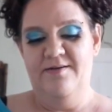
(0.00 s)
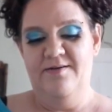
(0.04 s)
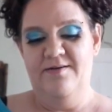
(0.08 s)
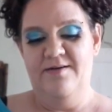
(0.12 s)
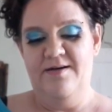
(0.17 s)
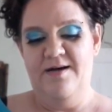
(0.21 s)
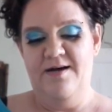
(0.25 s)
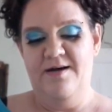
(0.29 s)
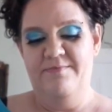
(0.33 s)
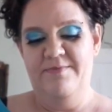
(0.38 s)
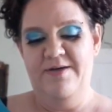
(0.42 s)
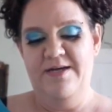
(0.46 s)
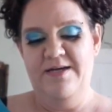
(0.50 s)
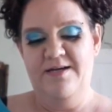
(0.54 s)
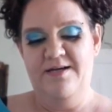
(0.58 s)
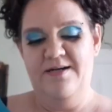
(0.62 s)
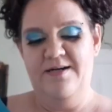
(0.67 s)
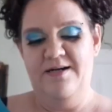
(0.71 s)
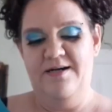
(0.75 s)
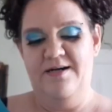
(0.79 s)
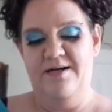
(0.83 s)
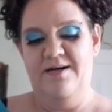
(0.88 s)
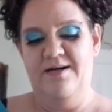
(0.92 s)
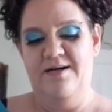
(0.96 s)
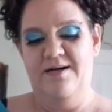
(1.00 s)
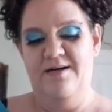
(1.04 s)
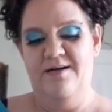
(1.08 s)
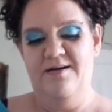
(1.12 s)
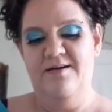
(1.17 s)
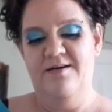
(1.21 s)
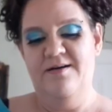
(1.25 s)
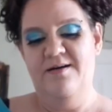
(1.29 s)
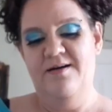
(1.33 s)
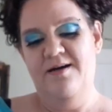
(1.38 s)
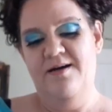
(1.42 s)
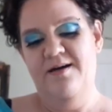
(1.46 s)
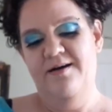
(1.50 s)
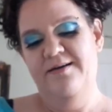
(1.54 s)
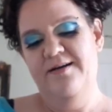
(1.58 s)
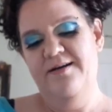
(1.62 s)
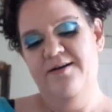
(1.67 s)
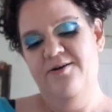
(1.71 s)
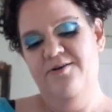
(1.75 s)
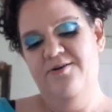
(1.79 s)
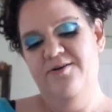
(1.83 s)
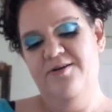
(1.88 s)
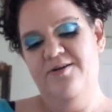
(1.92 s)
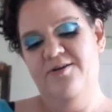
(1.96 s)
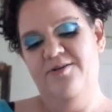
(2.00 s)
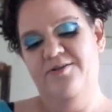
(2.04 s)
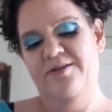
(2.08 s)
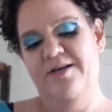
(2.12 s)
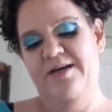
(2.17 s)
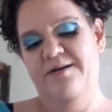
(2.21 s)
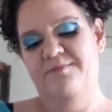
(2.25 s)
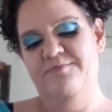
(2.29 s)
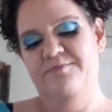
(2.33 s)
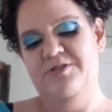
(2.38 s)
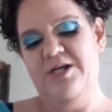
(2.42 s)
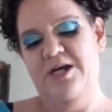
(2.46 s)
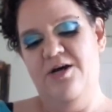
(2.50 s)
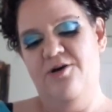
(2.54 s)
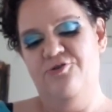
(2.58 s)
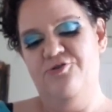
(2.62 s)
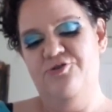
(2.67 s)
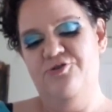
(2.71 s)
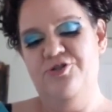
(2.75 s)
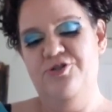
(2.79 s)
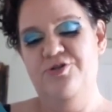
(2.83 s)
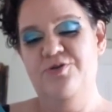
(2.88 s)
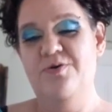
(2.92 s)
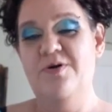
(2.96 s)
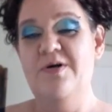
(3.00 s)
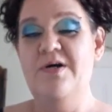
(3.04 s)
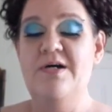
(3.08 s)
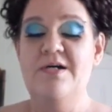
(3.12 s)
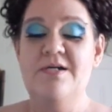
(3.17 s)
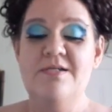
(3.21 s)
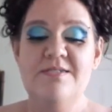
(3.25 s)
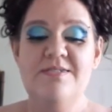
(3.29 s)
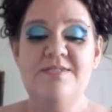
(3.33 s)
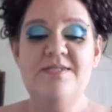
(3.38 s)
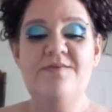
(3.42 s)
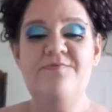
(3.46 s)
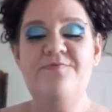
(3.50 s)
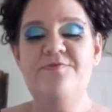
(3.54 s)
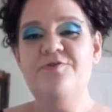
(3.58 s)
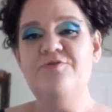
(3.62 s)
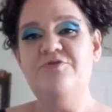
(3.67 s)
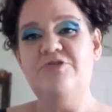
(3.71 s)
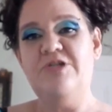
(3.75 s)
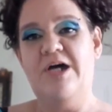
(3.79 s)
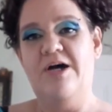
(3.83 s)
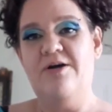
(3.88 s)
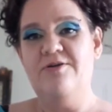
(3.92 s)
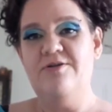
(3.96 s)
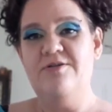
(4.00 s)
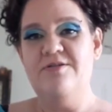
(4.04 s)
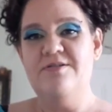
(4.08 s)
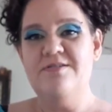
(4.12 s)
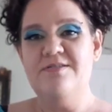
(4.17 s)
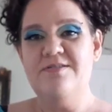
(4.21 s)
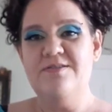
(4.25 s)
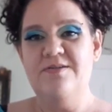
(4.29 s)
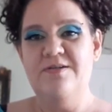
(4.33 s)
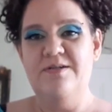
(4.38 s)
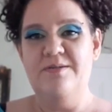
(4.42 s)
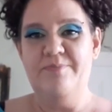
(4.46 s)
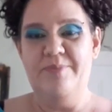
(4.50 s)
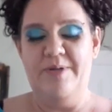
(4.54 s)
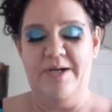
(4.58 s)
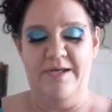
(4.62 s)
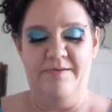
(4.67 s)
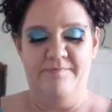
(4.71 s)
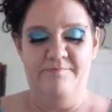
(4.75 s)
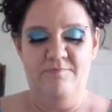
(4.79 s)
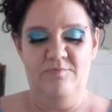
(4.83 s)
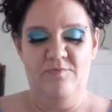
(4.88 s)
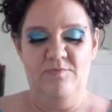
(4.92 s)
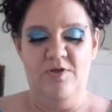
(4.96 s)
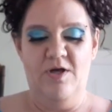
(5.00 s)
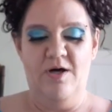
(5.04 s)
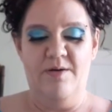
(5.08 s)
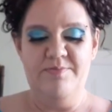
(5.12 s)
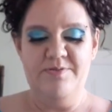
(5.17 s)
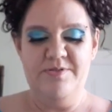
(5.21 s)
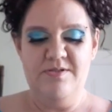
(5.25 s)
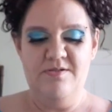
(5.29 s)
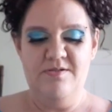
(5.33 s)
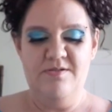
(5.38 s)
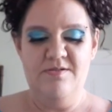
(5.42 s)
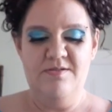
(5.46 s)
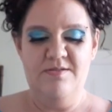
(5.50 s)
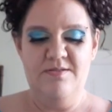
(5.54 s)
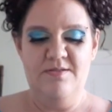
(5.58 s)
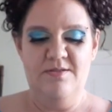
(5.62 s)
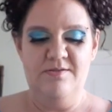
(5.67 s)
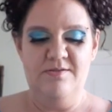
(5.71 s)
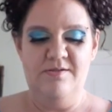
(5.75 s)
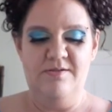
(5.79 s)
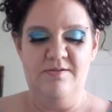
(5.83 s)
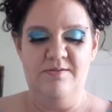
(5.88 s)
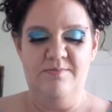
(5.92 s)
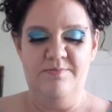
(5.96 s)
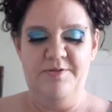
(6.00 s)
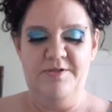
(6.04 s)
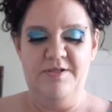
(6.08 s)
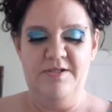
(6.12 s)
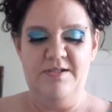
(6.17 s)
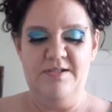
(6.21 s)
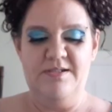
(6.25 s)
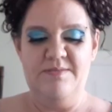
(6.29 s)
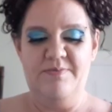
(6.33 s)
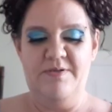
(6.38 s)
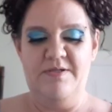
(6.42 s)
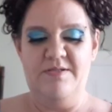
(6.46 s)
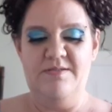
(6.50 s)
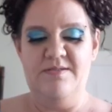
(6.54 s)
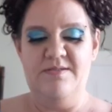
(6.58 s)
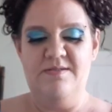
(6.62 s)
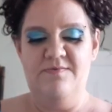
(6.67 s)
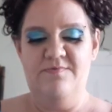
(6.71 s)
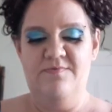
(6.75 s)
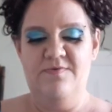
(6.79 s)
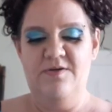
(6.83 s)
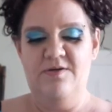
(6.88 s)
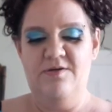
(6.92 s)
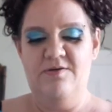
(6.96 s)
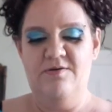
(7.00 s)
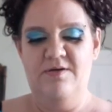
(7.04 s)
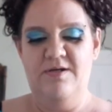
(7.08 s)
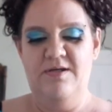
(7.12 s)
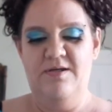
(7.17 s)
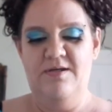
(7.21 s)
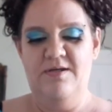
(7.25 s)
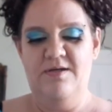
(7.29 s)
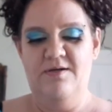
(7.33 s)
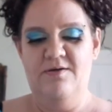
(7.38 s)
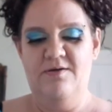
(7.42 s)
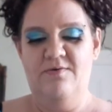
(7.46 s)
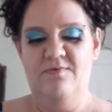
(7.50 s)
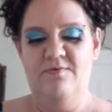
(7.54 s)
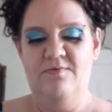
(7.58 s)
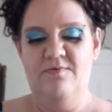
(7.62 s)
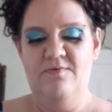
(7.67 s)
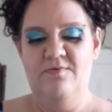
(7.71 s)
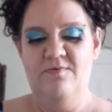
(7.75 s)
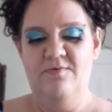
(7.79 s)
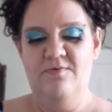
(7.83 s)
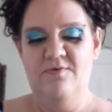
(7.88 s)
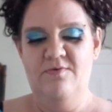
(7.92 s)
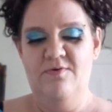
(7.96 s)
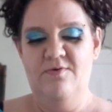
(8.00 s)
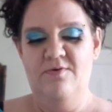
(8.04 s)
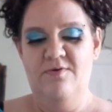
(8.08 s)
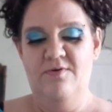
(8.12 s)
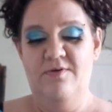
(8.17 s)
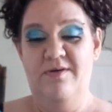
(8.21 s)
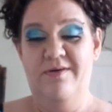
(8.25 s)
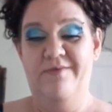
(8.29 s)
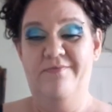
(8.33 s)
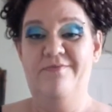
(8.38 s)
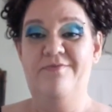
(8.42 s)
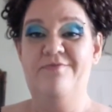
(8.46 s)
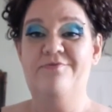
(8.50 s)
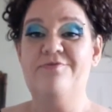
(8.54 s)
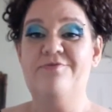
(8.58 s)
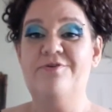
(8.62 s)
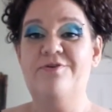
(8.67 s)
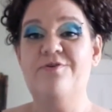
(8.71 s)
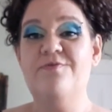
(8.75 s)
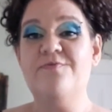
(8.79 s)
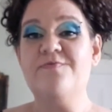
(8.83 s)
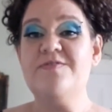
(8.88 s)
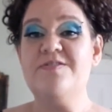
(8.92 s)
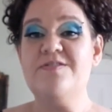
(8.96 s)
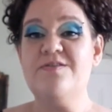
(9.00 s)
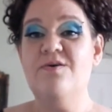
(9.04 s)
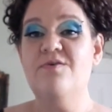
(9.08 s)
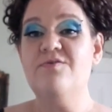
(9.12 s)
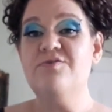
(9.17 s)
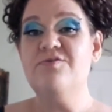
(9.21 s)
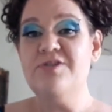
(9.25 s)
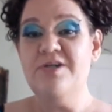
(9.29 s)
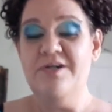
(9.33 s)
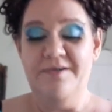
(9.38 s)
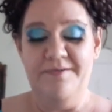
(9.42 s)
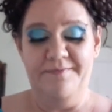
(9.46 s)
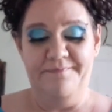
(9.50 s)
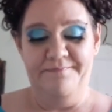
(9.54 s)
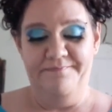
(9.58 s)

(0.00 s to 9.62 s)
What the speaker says: I like a good clam chowder too. Seafood chowder is good, but lobster is a little bit expensive here right now, even for Nova Scotia.